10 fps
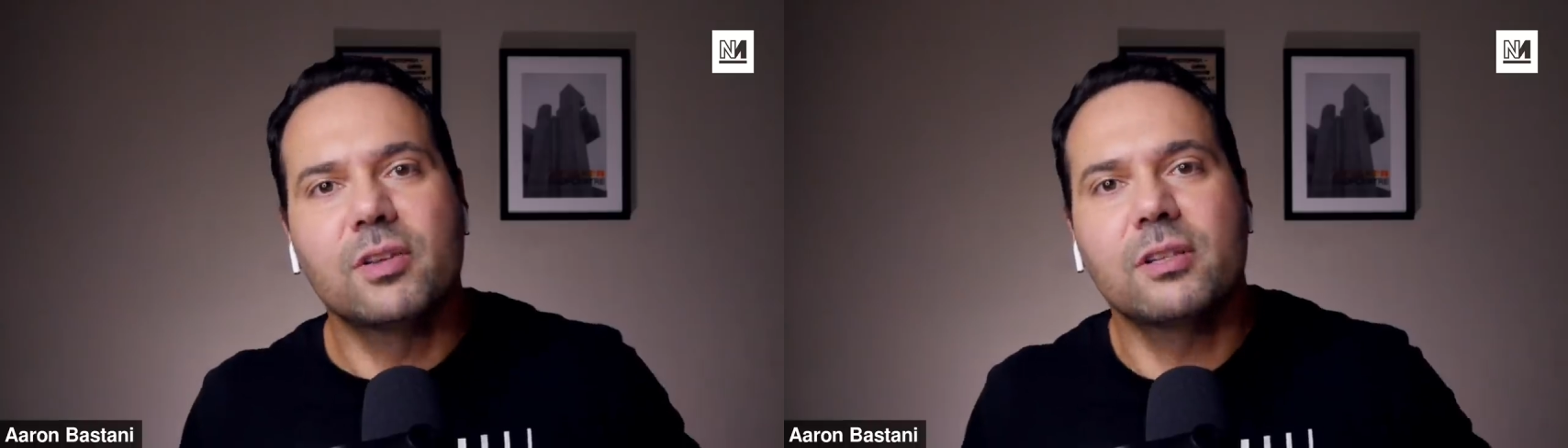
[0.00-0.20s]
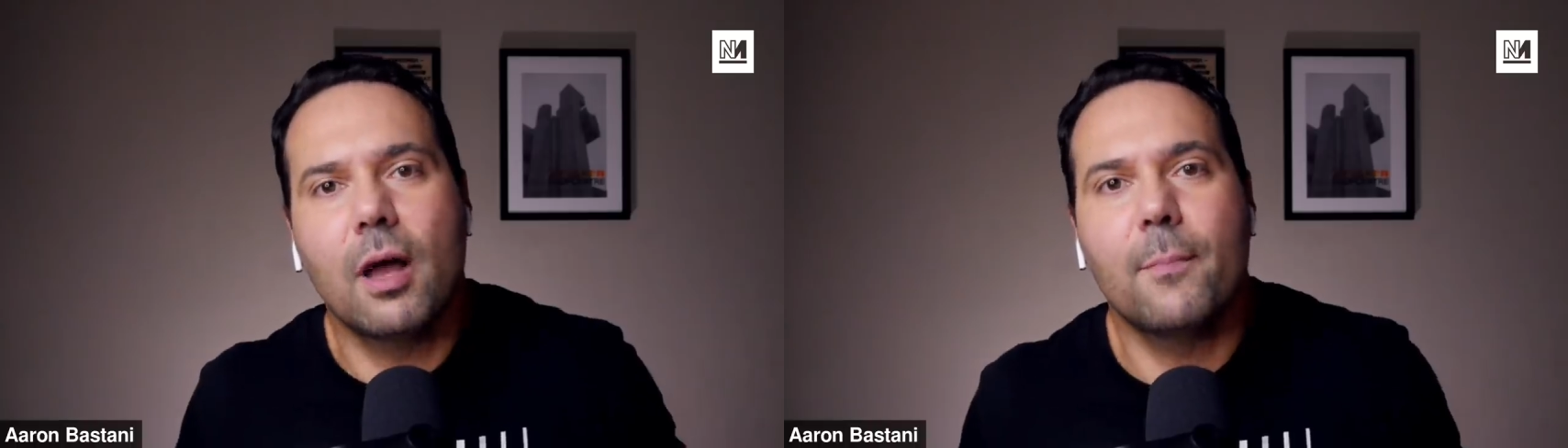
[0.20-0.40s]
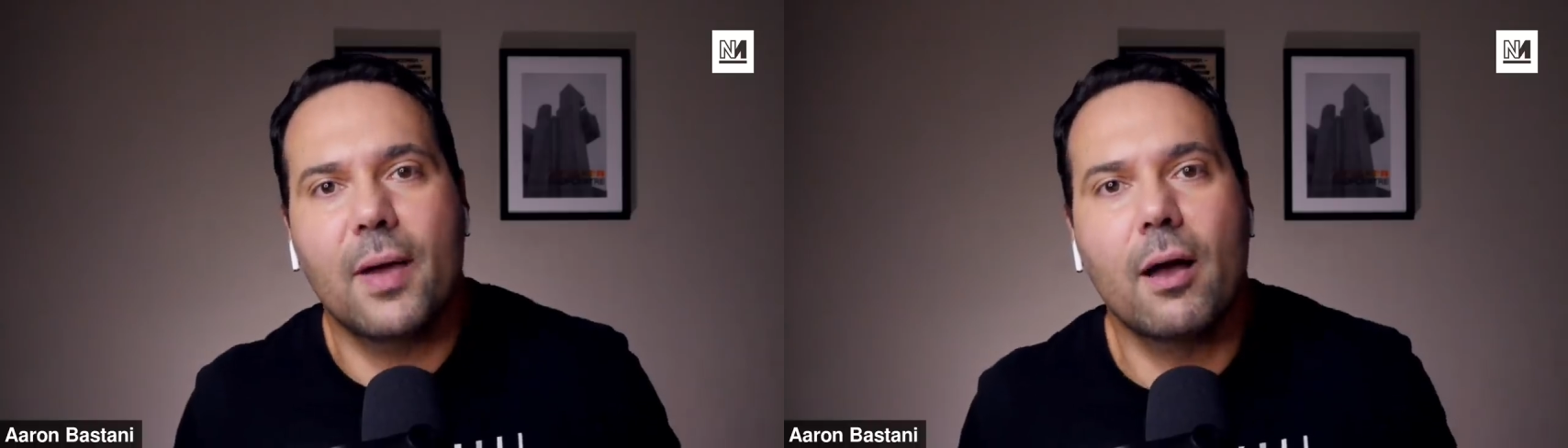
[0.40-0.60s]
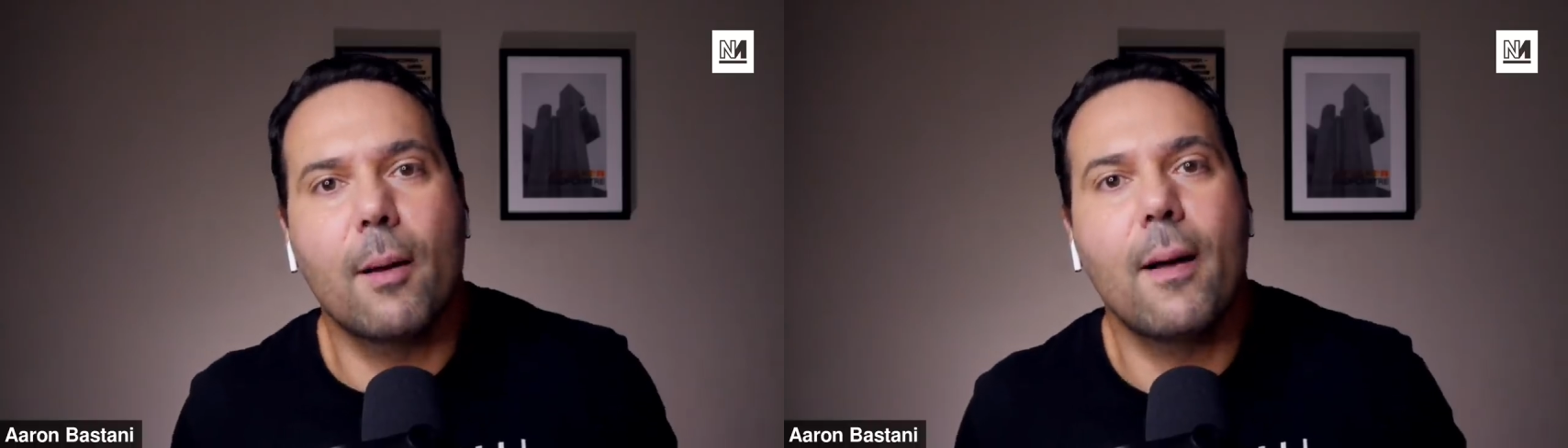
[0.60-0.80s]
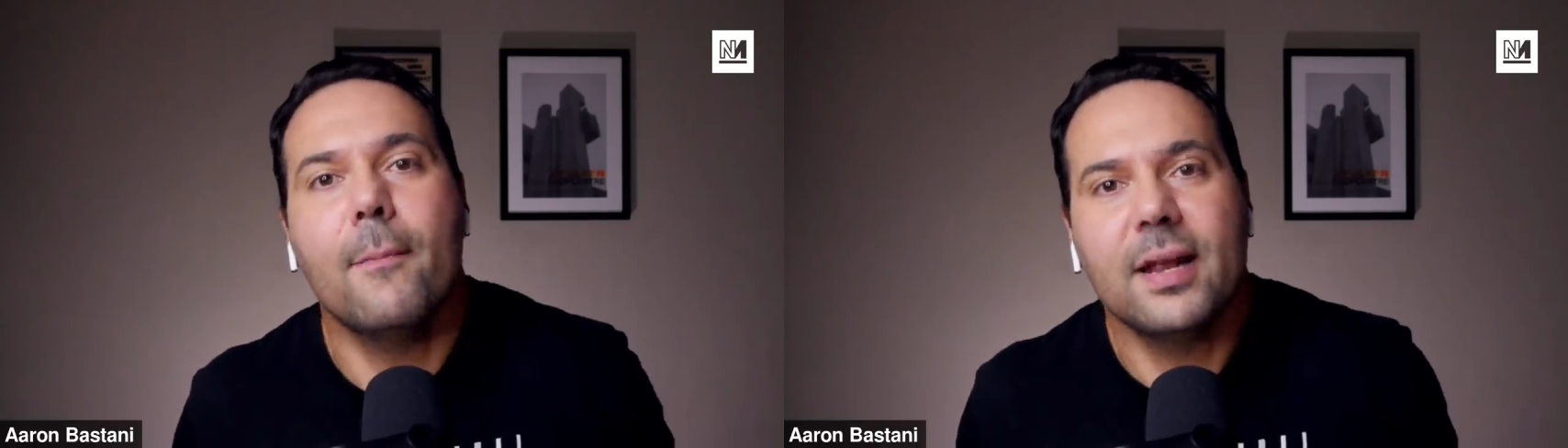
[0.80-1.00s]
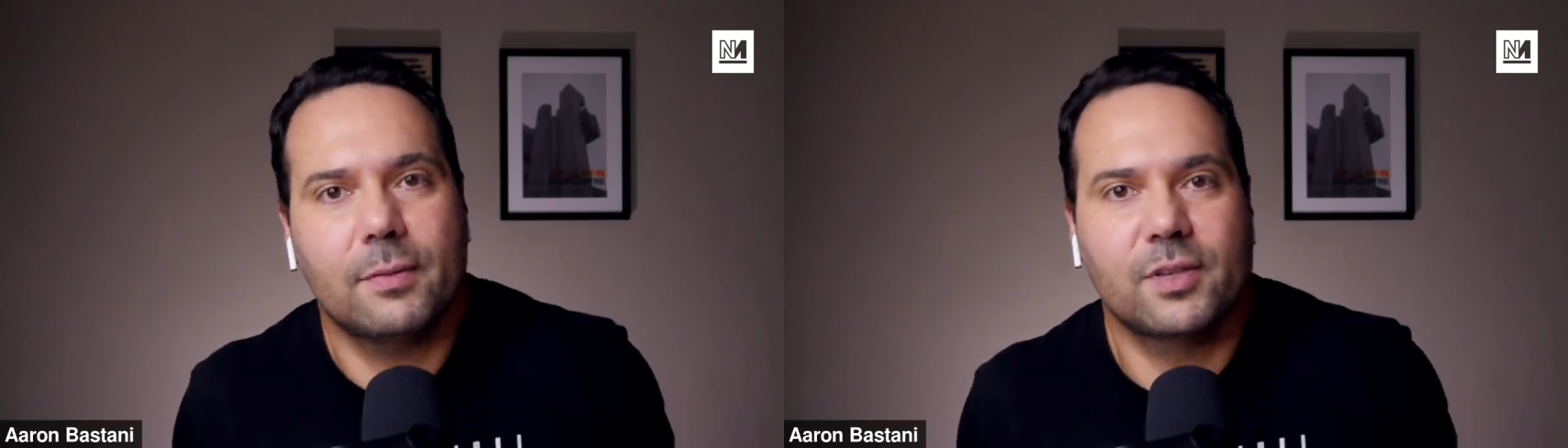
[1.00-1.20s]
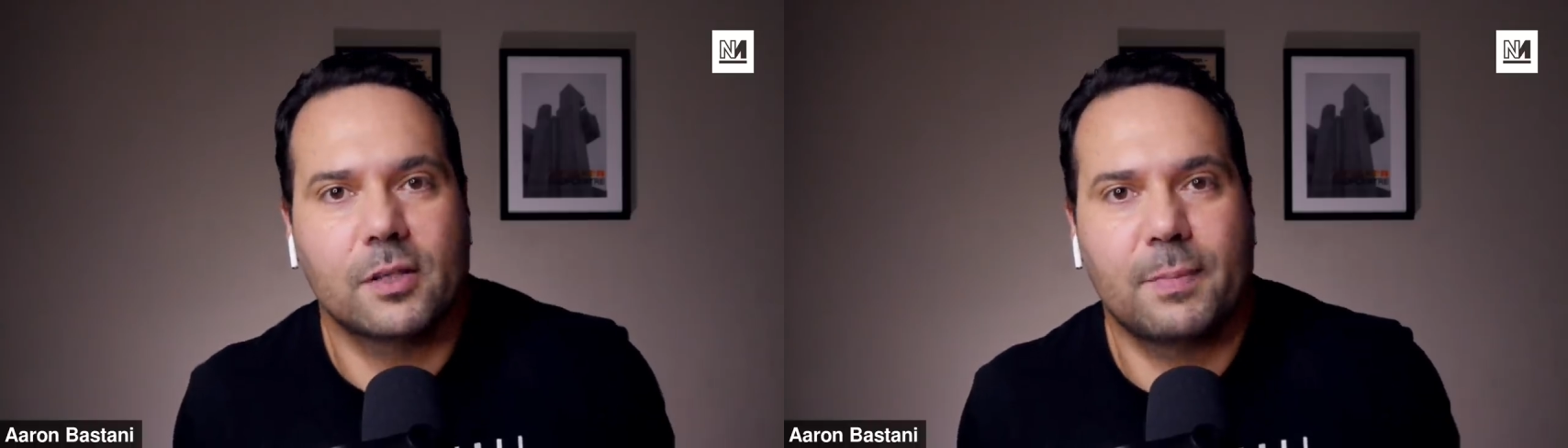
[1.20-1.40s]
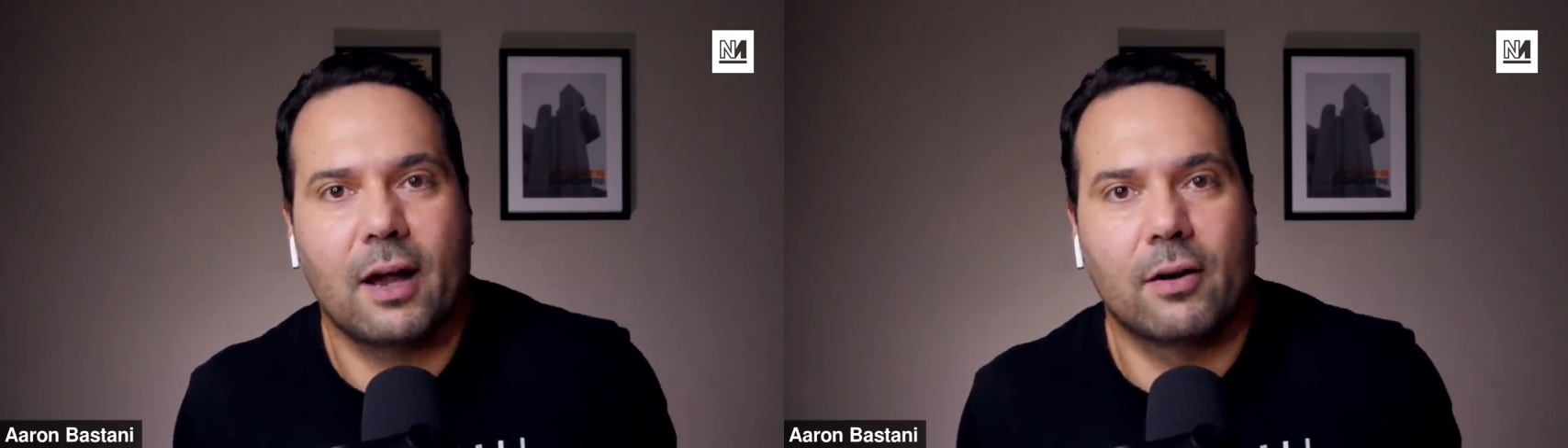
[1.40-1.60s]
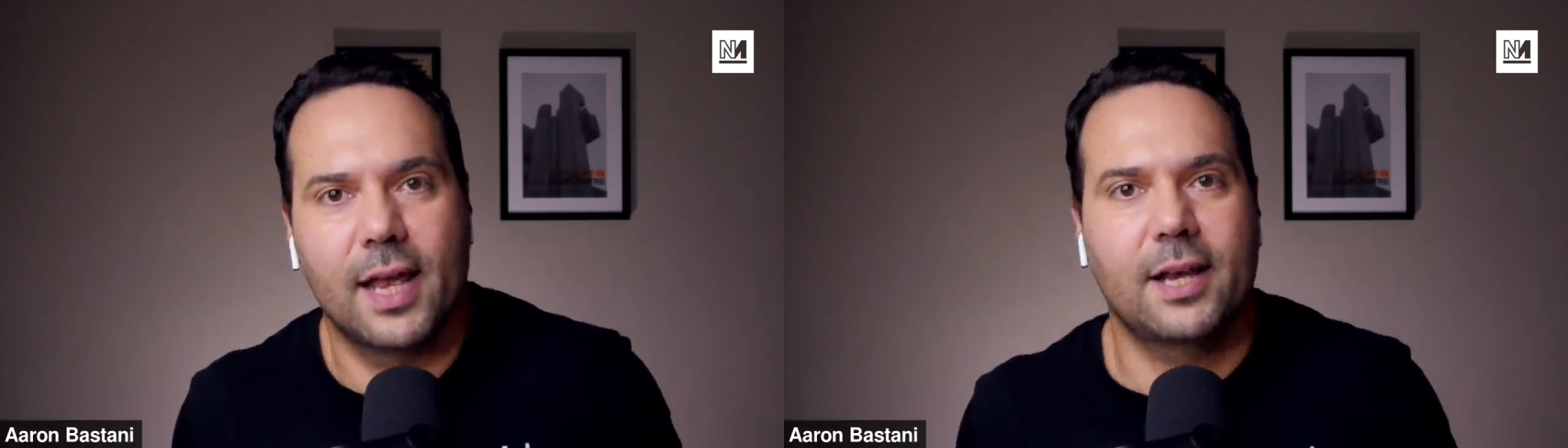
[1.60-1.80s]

just a, a, a medium-sized power.